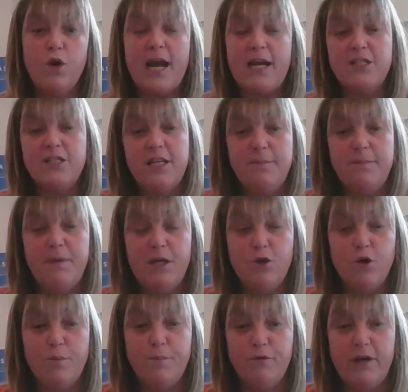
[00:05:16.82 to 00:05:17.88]
actually a big
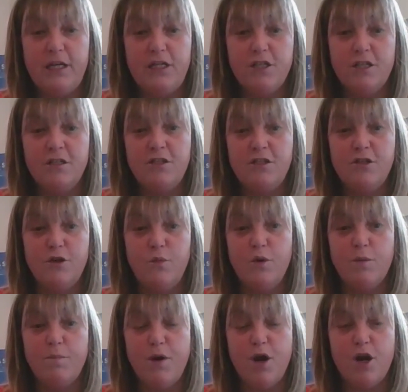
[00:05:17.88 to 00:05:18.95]
corporation. So
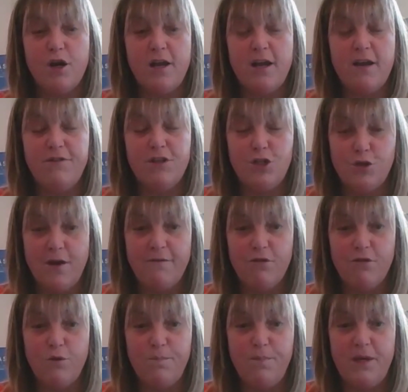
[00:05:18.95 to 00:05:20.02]
we're part of the
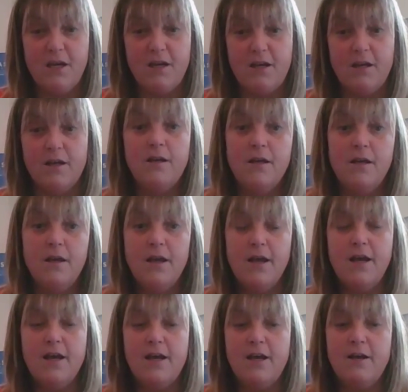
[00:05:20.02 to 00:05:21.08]
Travelopia
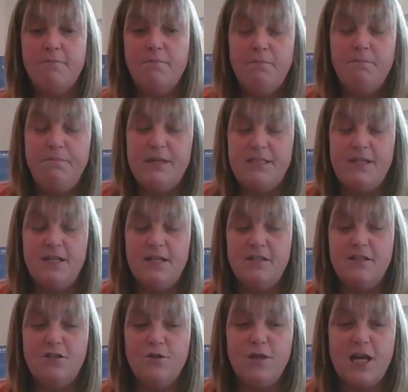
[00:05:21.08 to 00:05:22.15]
business.
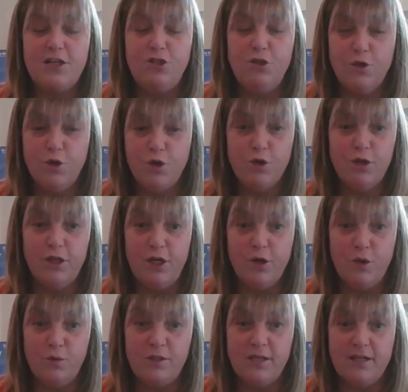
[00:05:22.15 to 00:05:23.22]
So that's who currently
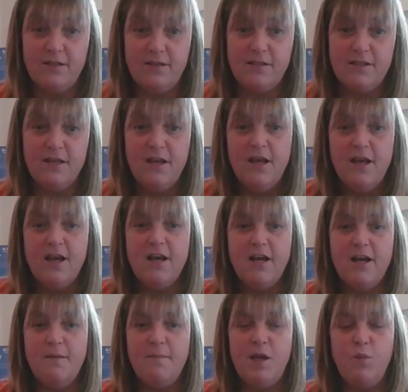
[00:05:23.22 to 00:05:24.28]
owns us.
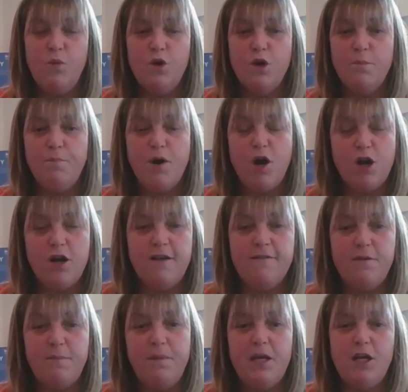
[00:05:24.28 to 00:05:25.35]
And we're part of
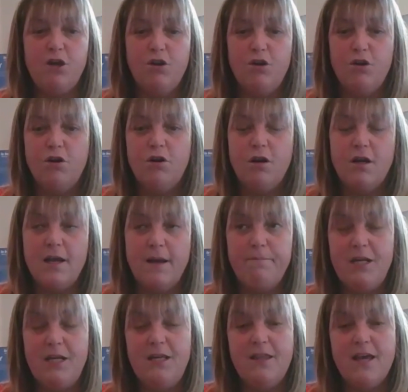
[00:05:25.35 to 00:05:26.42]
a bigger
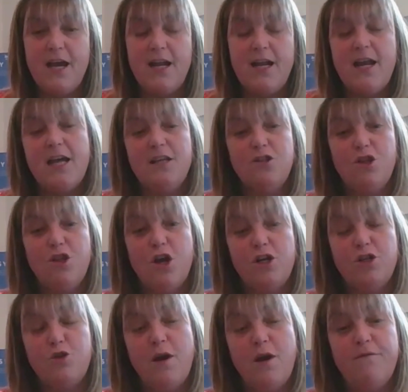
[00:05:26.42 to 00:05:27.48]
company that has a lot
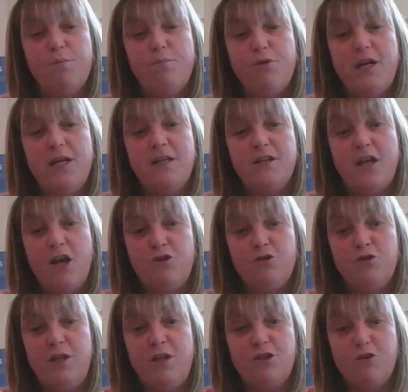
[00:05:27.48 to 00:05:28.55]
of travel brands
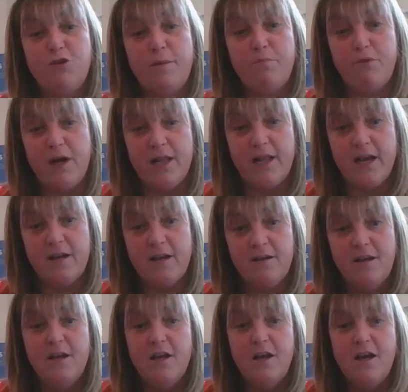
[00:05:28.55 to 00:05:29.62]
underneath their umbrella.
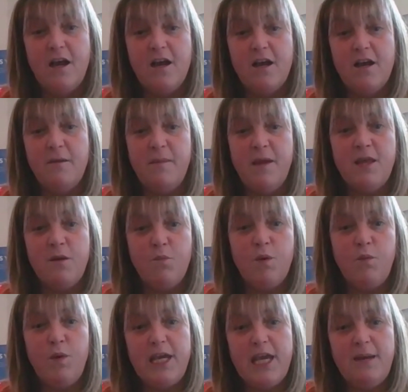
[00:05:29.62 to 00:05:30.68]
And then
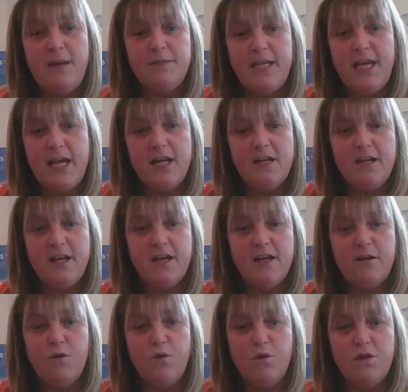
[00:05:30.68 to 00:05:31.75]
when we came to
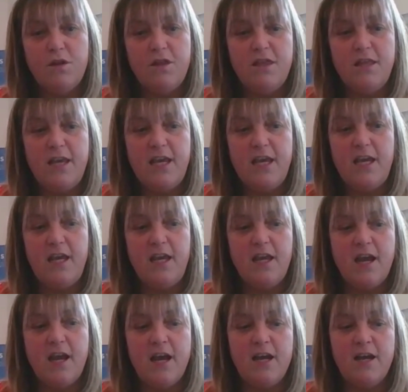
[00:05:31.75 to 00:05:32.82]
Canada,
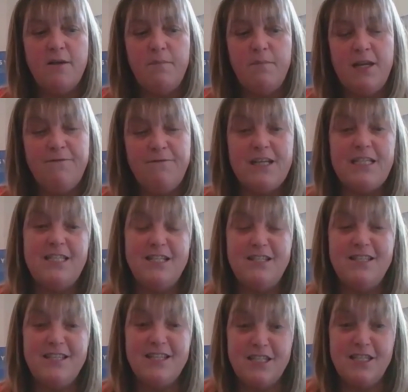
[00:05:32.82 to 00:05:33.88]
they invested
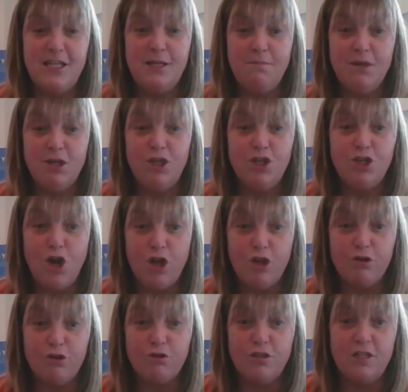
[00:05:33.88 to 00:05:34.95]
$16 million
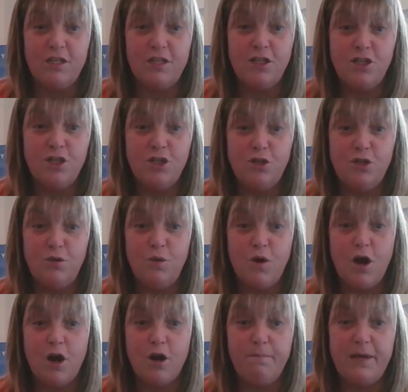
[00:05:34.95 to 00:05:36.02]
into
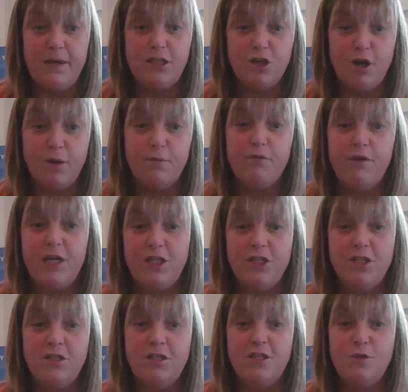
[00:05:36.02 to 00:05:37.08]
our base
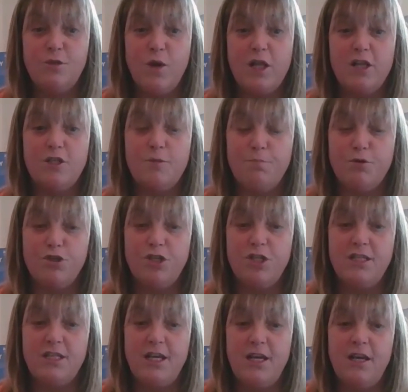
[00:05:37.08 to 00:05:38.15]
operations, as well as
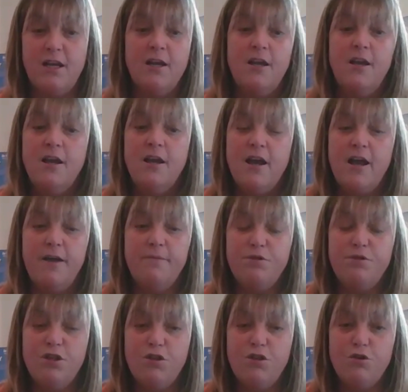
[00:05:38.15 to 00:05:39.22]
purchasing up
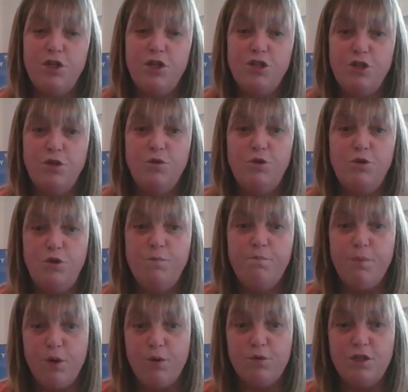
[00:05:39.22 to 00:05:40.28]
to 32 new
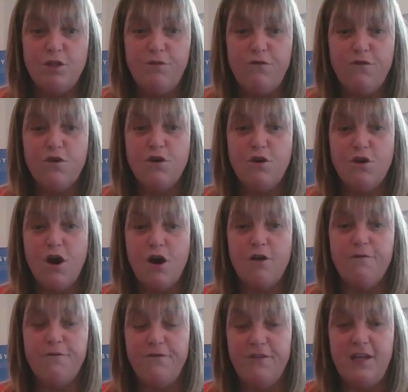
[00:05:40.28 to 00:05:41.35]
boats for
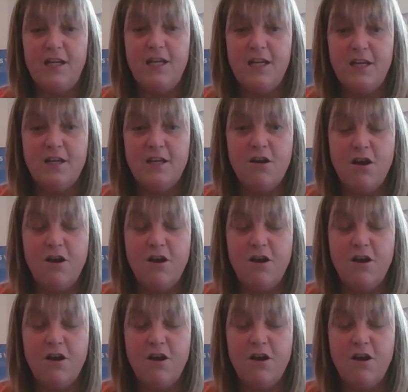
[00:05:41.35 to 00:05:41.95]
our fleet in